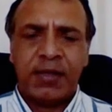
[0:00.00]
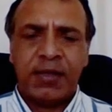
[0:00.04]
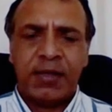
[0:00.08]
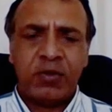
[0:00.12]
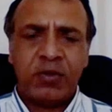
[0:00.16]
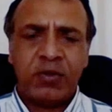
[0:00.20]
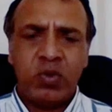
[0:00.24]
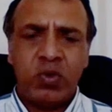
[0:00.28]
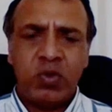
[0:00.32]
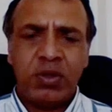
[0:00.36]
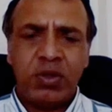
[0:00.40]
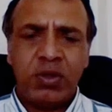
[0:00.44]
And
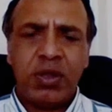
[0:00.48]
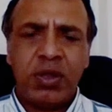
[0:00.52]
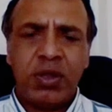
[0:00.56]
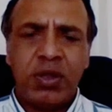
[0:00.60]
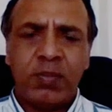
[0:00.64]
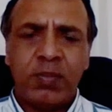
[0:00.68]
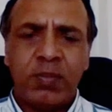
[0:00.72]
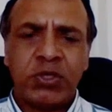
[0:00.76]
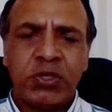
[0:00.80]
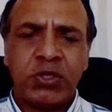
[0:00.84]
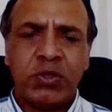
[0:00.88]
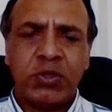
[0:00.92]
that uses
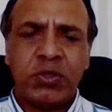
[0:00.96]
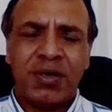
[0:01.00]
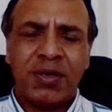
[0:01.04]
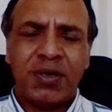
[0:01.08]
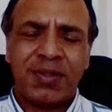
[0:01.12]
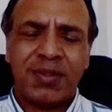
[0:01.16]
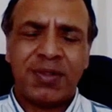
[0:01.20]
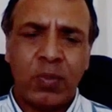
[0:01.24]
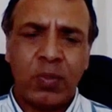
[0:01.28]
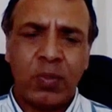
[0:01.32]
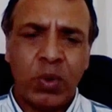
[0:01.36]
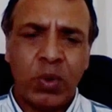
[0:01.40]

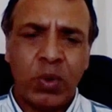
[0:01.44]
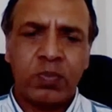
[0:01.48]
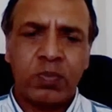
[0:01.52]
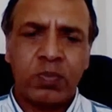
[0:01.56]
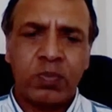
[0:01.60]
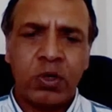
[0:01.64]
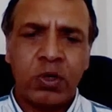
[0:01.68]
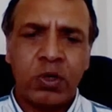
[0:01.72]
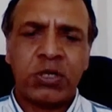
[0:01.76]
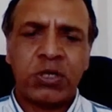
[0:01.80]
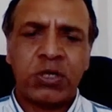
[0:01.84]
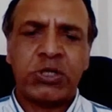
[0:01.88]
a
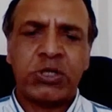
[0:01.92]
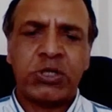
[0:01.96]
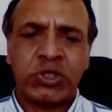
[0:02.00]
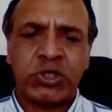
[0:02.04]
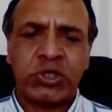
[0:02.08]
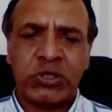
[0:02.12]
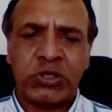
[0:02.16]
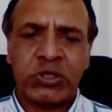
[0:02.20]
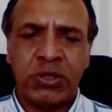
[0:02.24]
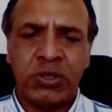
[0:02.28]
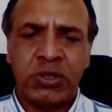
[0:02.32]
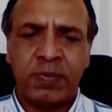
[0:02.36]
somewhat more
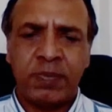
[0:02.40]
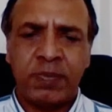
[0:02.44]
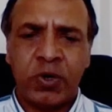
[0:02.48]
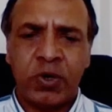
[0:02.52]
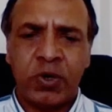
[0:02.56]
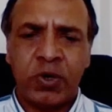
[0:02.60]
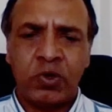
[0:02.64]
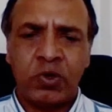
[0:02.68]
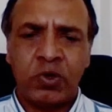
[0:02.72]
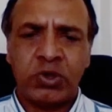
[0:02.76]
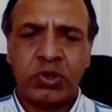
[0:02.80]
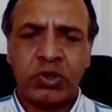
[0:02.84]
traditional
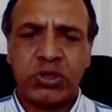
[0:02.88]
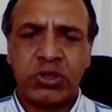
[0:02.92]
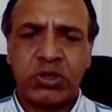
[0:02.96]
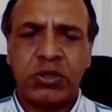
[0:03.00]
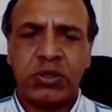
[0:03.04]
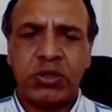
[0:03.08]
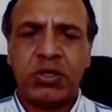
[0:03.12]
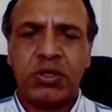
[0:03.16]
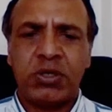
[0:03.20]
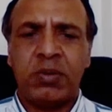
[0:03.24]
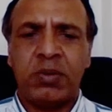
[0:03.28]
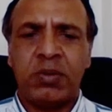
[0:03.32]
approach
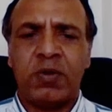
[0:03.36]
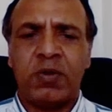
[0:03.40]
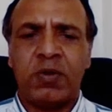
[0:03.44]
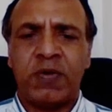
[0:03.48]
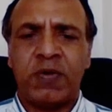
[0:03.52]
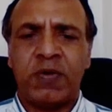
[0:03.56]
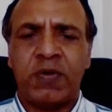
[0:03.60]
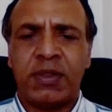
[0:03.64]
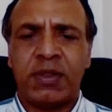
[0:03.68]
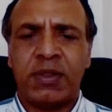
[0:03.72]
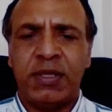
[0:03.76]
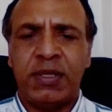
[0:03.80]
in terms
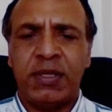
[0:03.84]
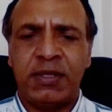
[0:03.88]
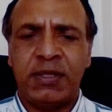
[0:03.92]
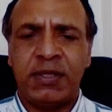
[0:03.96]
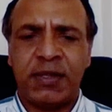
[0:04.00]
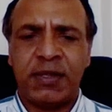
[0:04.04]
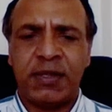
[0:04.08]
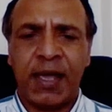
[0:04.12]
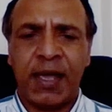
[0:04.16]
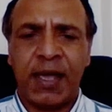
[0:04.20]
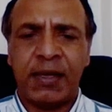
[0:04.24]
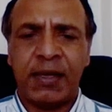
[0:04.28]
of vaccine
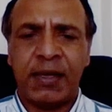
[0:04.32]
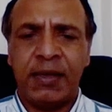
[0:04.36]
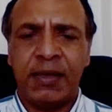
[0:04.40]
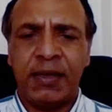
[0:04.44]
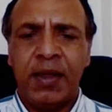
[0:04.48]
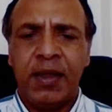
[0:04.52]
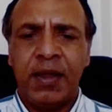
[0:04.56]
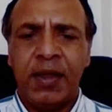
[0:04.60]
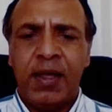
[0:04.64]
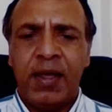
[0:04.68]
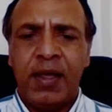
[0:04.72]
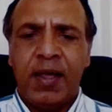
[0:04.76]

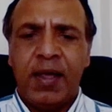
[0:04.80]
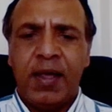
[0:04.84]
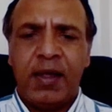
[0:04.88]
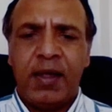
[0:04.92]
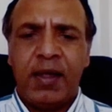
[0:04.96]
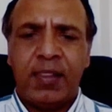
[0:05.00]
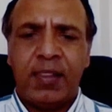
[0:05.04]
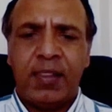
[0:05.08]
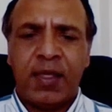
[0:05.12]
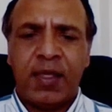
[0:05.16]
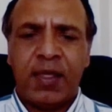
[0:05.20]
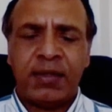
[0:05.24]
design,
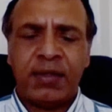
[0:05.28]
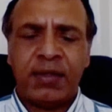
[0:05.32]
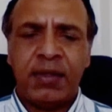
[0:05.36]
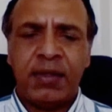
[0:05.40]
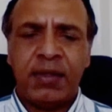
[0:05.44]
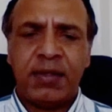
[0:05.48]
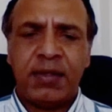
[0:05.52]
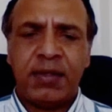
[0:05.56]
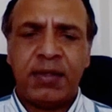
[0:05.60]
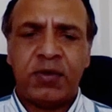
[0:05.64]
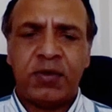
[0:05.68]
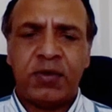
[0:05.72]
and
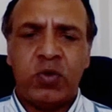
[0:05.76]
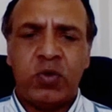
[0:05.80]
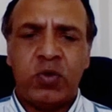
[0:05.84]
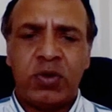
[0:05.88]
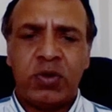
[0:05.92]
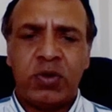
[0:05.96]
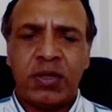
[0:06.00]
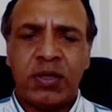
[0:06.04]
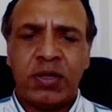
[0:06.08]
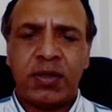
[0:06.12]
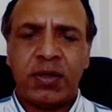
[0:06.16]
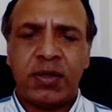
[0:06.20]
that is it
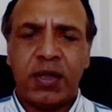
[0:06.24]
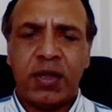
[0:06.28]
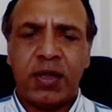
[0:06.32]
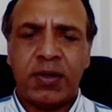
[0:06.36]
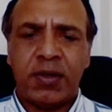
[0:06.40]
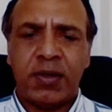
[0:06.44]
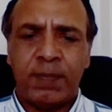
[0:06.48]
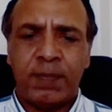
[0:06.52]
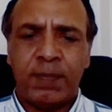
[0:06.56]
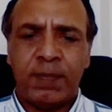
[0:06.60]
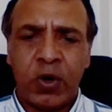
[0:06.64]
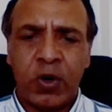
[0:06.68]
uses
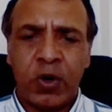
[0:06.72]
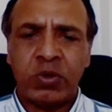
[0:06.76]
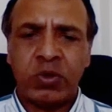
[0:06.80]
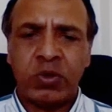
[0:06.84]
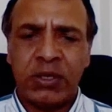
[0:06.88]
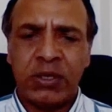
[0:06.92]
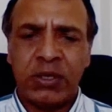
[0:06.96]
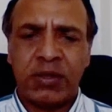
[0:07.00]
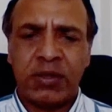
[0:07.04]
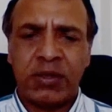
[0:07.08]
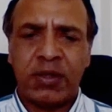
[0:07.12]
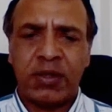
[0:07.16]
the
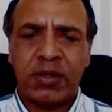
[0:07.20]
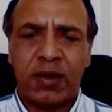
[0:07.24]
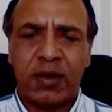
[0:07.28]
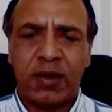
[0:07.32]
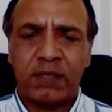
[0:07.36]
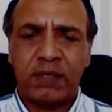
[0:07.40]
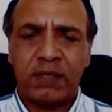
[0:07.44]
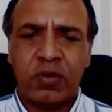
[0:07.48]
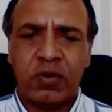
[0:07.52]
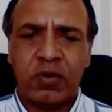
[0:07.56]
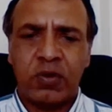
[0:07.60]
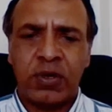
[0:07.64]
protein
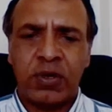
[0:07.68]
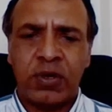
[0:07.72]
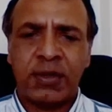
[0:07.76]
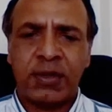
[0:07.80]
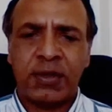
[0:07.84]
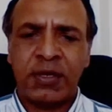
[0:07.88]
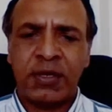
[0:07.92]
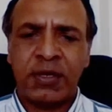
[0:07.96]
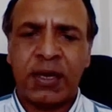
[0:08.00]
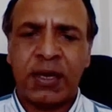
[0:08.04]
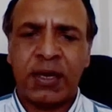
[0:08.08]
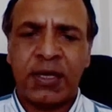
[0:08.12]
itself. So
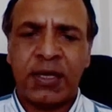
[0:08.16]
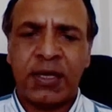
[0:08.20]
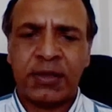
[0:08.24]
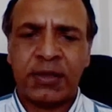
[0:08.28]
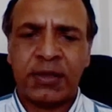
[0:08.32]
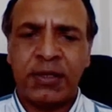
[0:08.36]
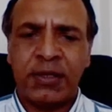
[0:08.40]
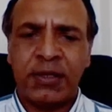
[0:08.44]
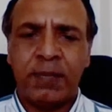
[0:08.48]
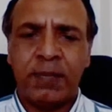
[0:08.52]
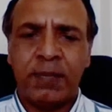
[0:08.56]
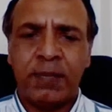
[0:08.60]
rather than
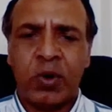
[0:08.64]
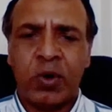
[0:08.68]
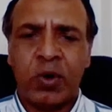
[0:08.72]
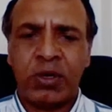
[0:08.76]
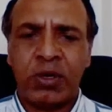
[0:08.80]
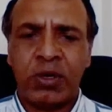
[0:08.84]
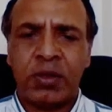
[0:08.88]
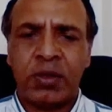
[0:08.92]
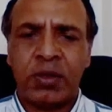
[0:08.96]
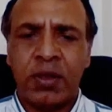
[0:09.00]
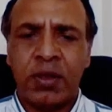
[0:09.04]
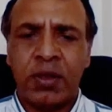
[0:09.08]
getting the
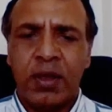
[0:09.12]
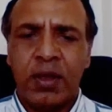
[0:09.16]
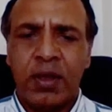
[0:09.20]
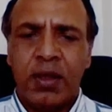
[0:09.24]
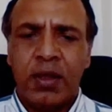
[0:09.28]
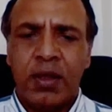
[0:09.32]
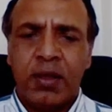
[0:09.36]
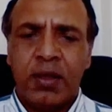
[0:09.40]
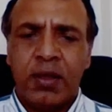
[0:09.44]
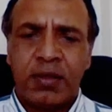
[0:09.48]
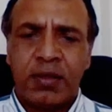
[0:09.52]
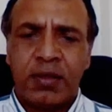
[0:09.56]
body's
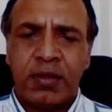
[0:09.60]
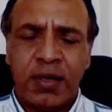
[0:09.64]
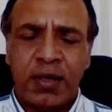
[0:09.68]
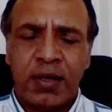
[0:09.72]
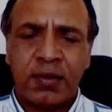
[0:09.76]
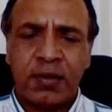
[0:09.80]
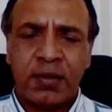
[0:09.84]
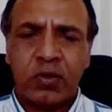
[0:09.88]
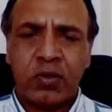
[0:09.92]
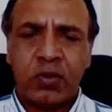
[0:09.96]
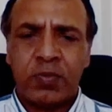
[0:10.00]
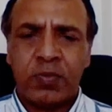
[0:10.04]

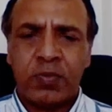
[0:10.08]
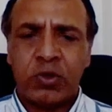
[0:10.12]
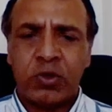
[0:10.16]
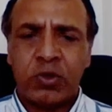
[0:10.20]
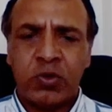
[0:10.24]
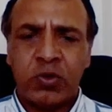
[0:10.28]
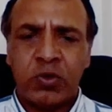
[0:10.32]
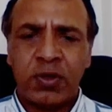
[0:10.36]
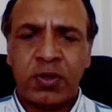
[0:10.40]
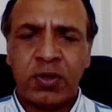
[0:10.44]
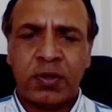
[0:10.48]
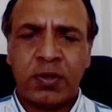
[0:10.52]
cells to
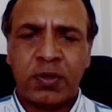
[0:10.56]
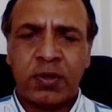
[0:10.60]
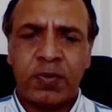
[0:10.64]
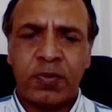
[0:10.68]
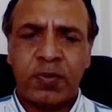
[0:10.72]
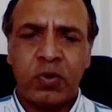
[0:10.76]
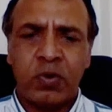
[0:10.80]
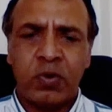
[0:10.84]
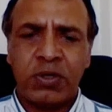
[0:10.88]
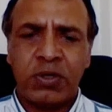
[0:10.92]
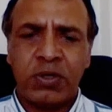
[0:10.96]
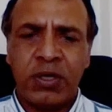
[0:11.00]
produce this
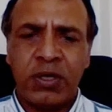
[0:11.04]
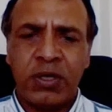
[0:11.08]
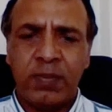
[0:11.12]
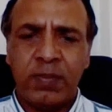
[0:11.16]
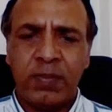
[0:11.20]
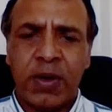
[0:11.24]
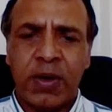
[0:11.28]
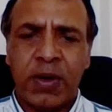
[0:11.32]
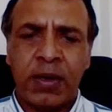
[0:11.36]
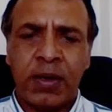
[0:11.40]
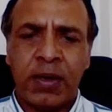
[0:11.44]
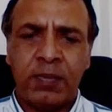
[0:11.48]

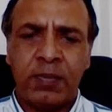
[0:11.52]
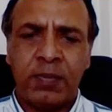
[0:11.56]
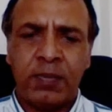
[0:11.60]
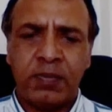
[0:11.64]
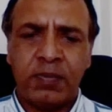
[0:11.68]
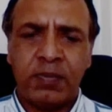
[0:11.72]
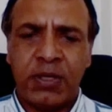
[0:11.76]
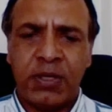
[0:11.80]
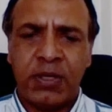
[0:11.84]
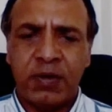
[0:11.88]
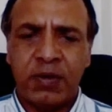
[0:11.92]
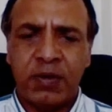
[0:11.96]
protein
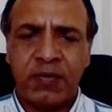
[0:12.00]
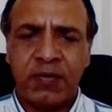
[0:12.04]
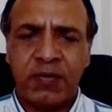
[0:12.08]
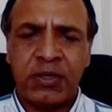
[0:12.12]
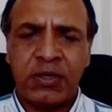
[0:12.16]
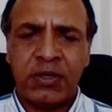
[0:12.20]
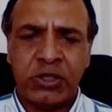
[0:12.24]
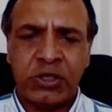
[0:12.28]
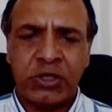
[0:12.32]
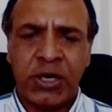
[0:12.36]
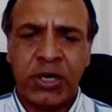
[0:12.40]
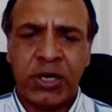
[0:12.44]
by
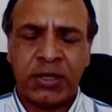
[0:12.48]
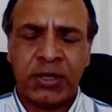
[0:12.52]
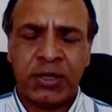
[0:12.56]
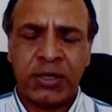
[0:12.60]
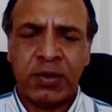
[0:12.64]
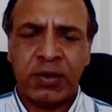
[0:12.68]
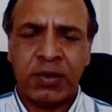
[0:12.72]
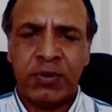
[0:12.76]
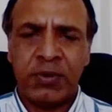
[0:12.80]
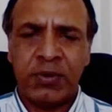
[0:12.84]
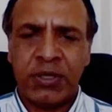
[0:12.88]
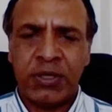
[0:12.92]
delivering the
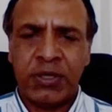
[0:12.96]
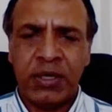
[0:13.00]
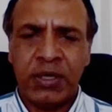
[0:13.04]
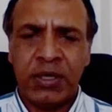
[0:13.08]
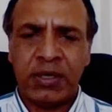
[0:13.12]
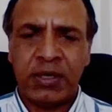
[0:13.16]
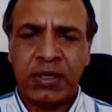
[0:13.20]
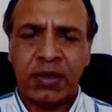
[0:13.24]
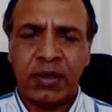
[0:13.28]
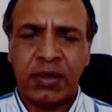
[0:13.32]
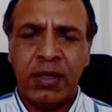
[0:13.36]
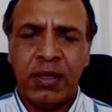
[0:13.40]
genetic
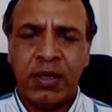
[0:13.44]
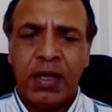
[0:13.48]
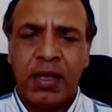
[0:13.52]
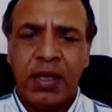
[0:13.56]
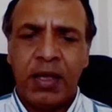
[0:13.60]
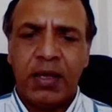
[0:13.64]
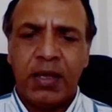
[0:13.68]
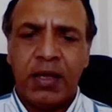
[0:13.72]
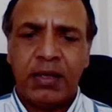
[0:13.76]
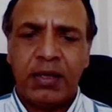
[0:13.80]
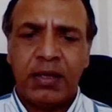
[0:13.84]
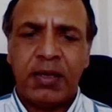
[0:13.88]

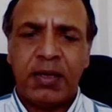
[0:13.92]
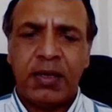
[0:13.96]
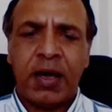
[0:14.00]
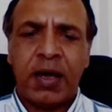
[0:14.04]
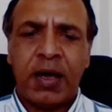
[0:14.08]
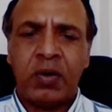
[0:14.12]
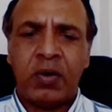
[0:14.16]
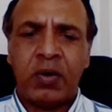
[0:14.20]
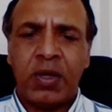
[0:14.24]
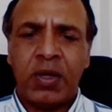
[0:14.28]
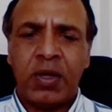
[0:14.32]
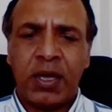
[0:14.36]
material, it
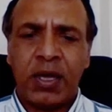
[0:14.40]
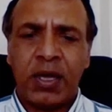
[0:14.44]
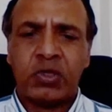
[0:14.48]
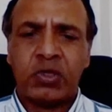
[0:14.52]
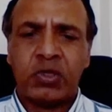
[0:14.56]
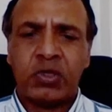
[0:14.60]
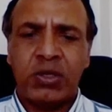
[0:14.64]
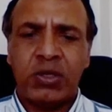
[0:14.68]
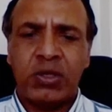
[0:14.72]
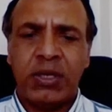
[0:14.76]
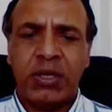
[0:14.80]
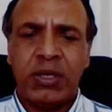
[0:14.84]
now
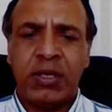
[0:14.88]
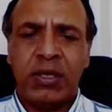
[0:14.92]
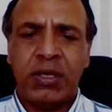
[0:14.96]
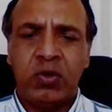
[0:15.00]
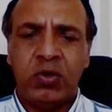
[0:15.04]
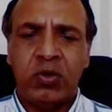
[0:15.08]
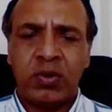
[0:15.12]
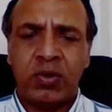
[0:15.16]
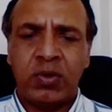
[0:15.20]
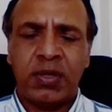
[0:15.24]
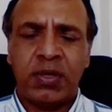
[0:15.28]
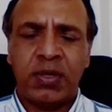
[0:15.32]
actually
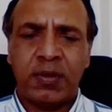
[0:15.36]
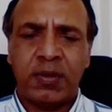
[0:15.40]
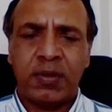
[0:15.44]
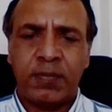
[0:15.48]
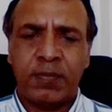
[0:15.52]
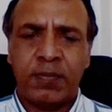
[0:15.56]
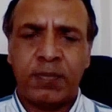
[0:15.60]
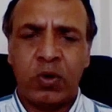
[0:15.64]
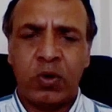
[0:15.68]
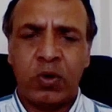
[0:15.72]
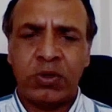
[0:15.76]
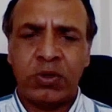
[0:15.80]
uses
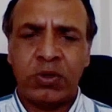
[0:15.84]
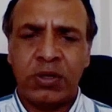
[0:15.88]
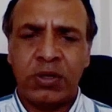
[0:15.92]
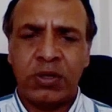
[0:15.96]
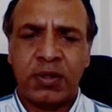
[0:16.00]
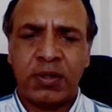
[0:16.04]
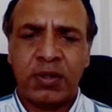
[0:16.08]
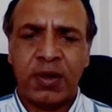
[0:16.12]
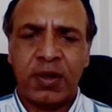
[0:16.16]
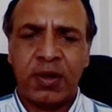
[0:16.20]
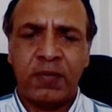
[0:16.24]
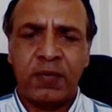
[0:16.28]
the
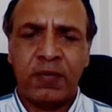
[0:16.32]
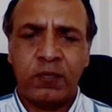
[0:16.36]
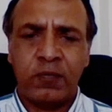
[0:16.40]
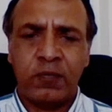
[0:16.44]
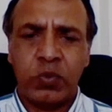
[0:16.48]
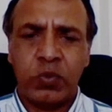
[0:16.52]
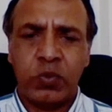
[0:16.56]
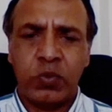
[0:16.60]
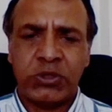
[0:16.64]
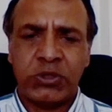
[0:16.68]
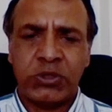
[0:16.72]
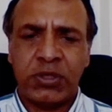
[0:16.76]
protein
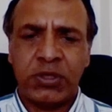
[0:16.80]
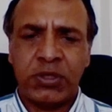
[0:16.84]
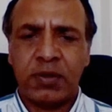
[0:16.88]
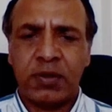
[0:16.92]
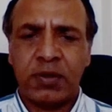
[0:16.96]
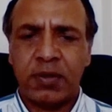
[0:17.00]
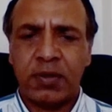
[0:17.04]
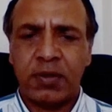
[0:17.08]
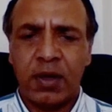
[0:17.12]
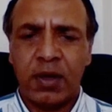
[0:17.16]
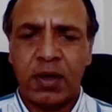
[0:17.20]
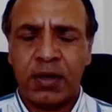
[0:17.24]
itself, which
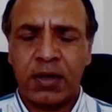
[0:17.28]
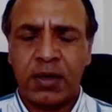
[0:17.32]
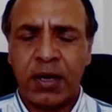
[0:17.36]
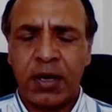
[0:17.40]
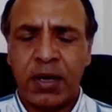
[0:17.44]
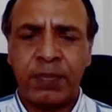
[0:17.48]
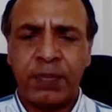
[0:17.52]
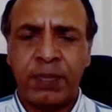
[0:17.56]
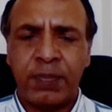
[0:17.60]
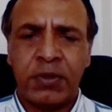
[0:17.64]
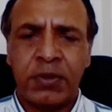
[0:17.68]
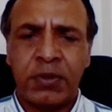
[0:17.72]
is
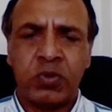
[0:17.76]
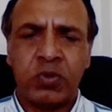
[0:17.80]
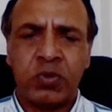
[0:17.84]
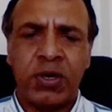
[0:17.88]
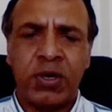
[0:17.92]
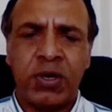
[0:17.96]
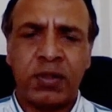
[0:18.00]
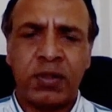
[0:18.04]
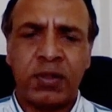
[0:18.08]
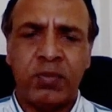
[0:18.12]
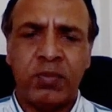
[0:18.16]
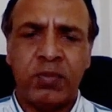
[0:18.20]
coupled
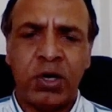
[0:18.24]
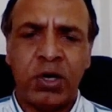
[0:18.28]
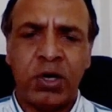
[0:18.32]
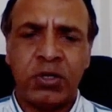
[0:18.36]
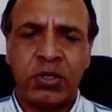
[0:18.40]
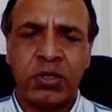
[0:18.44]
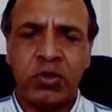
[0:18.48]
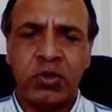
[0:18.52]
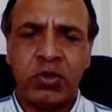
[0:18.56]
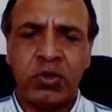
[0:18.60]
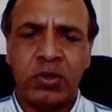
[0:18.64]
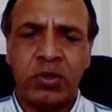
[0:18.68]
to another
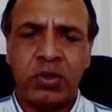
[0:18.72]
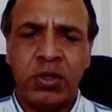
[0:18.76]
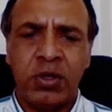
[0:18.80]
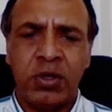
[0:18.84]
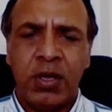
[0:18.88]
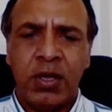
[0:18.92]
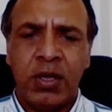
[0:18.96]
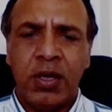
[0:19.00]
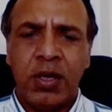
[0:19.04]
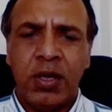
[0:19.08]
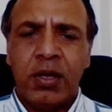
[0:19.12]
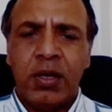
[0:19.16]

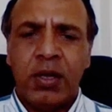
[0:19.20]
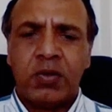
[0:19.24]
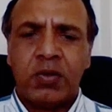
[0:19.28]
molecule,